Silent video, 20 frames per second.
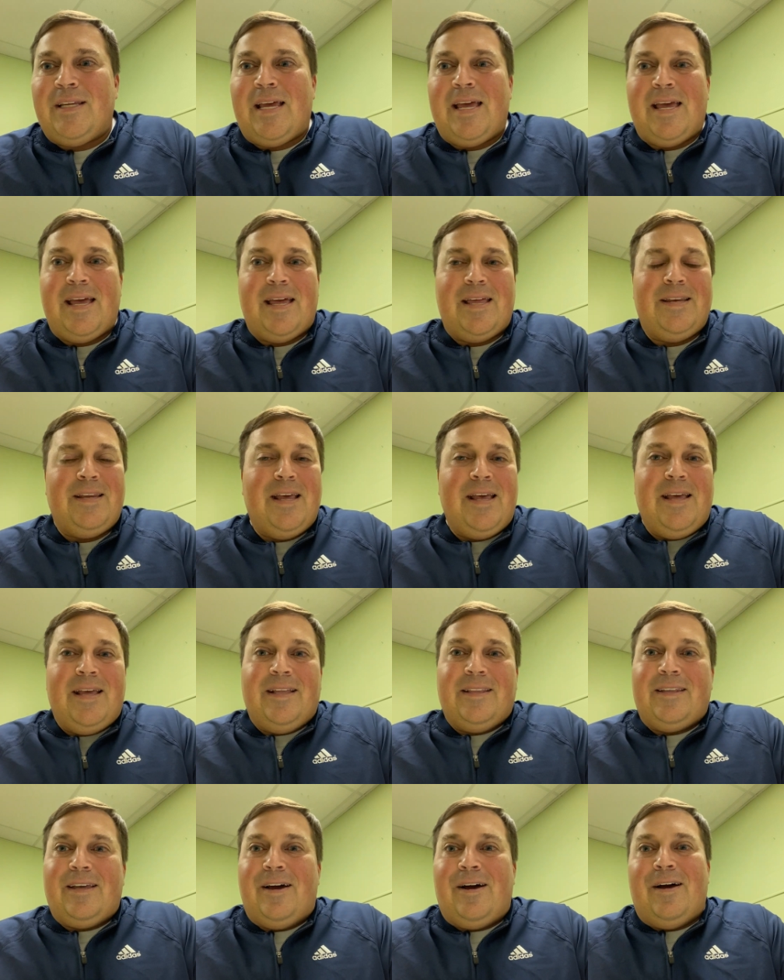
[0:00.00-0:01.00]
And
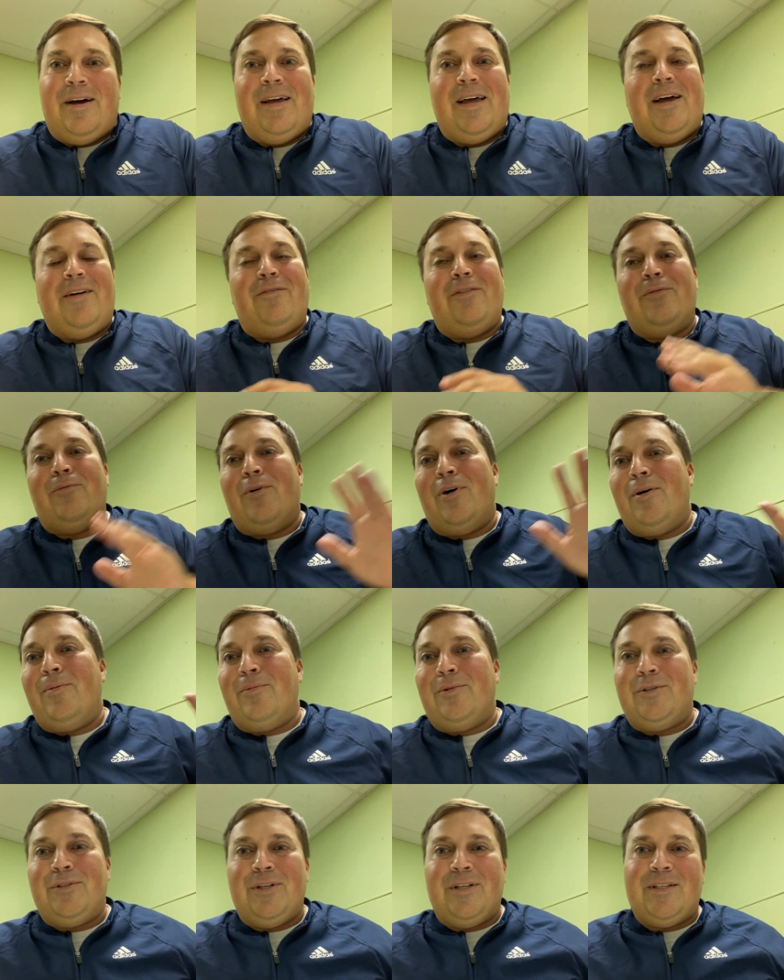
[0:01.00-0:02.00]
uh, everyone
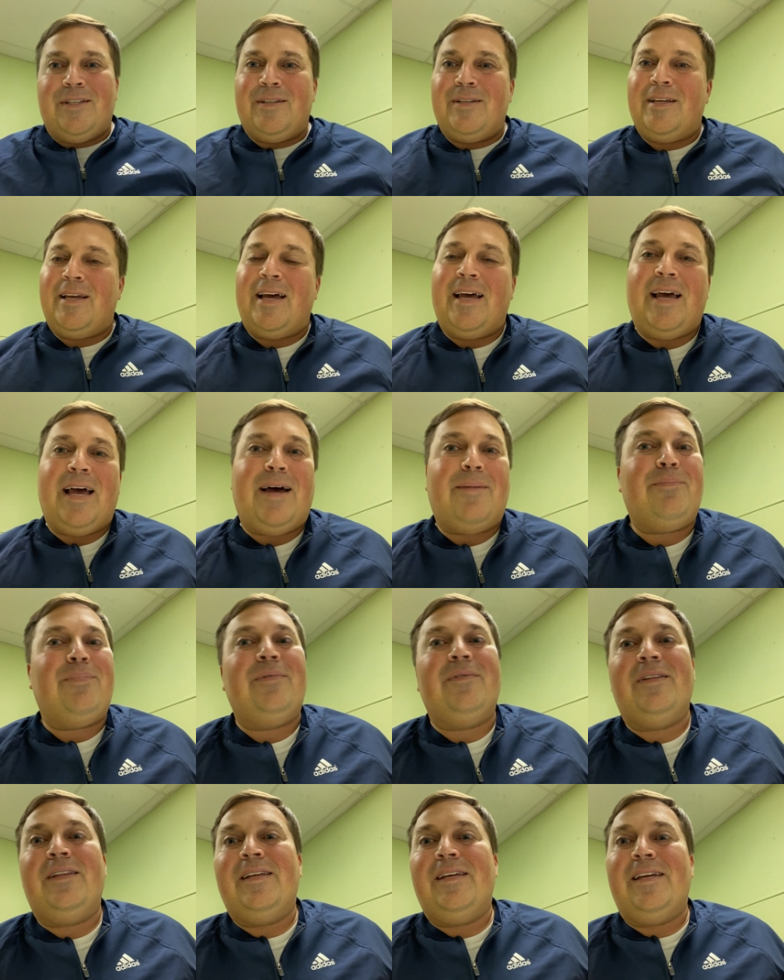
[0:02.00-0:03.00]
would just
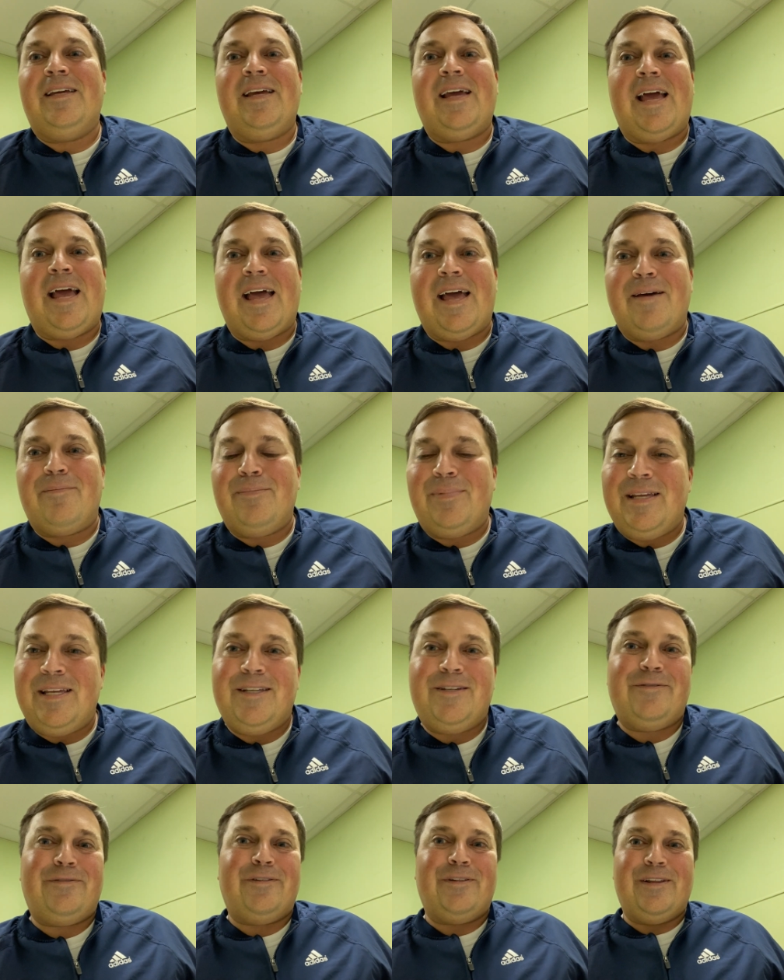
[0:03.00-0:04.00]
happily and
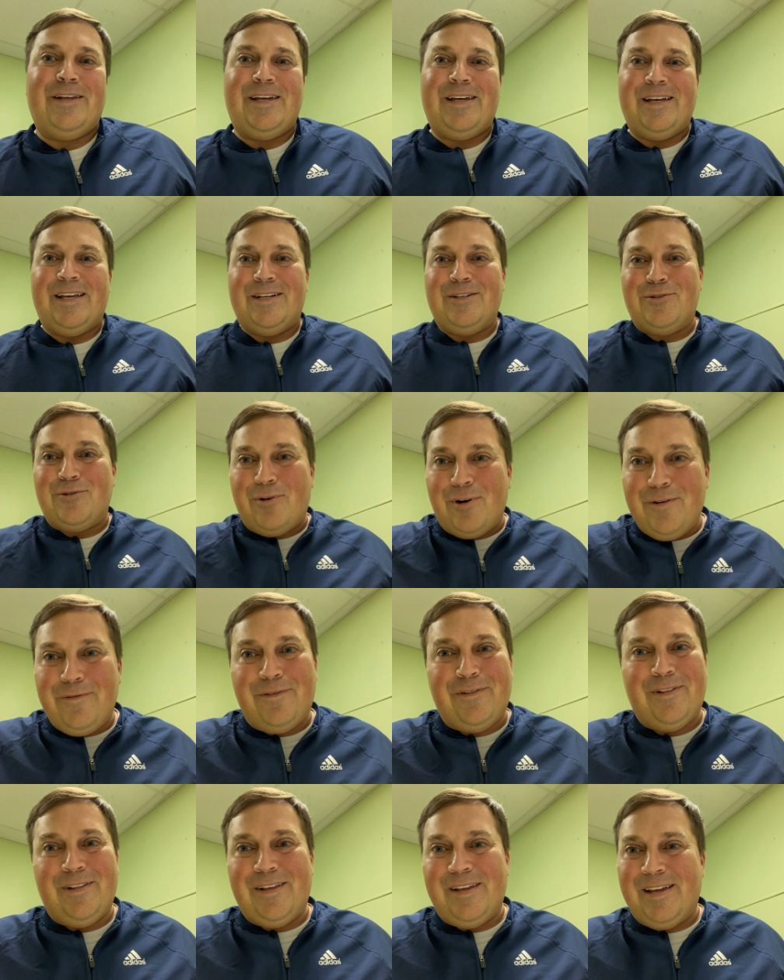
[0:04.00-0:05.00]
peacefully and
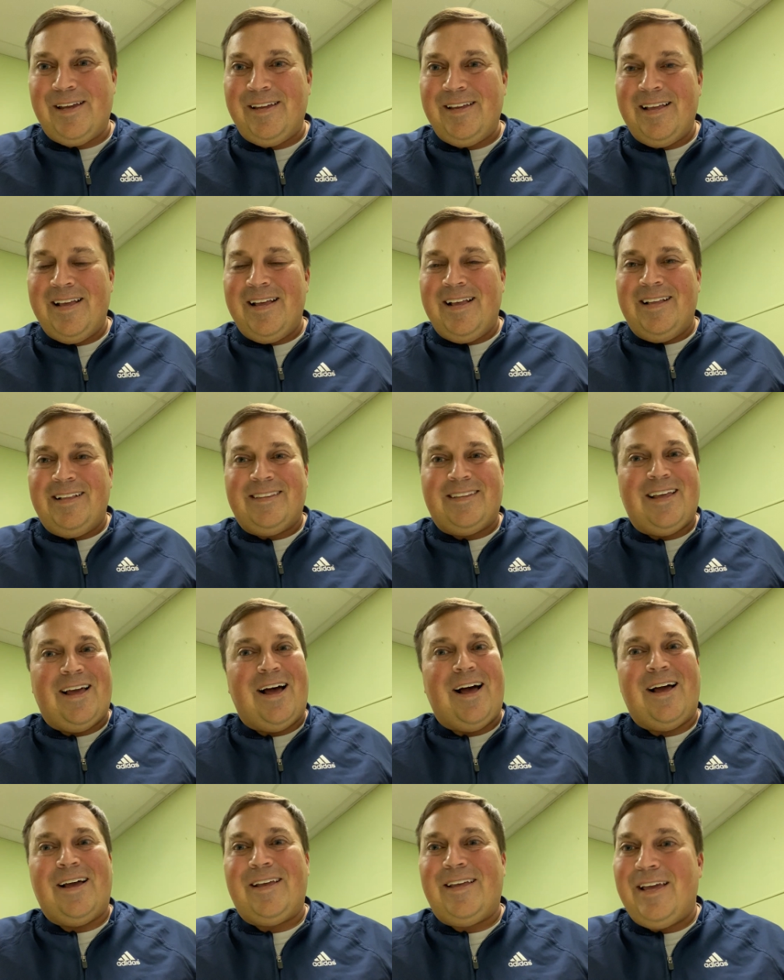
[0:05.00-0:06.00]
joyfully
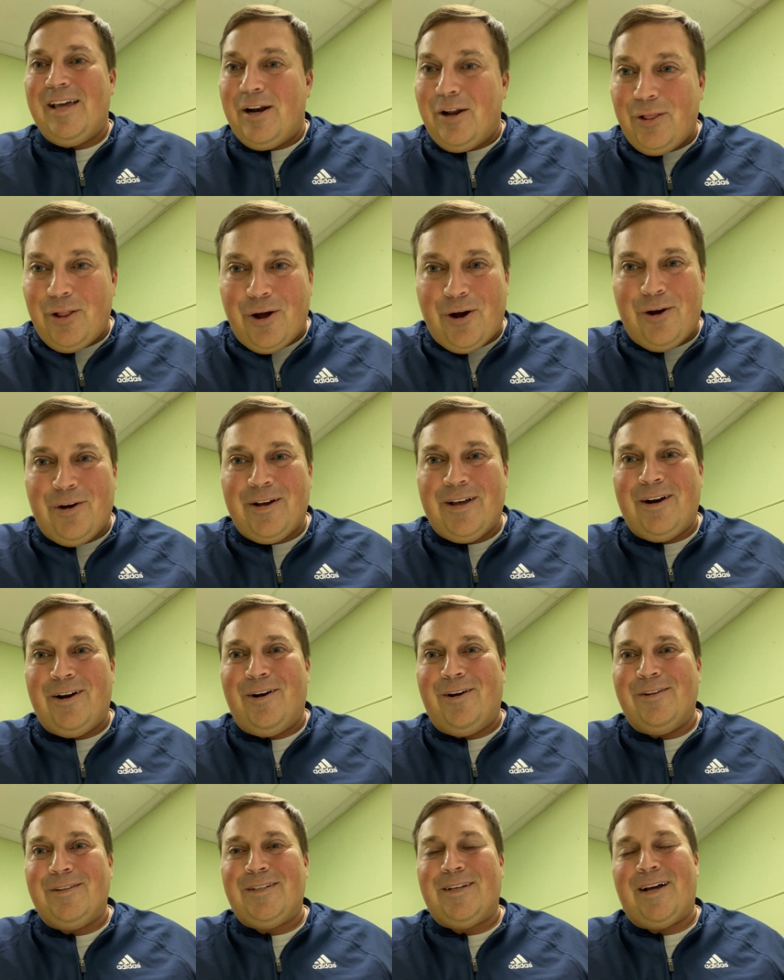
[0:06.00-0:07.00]
uh, get along at
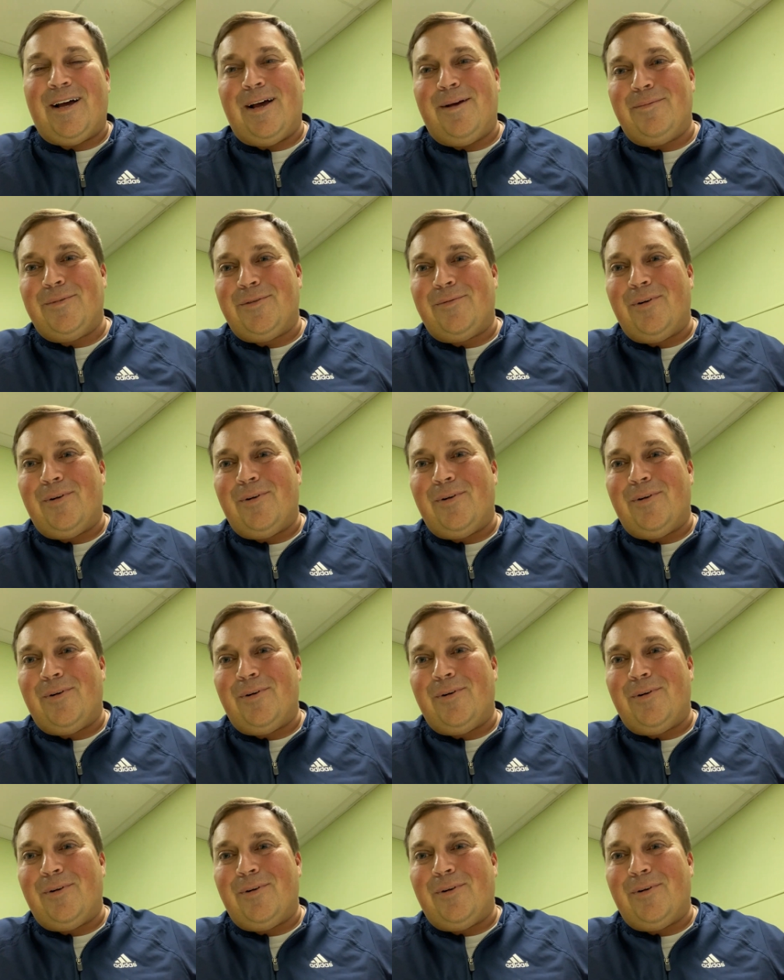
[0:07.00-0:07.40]
all times.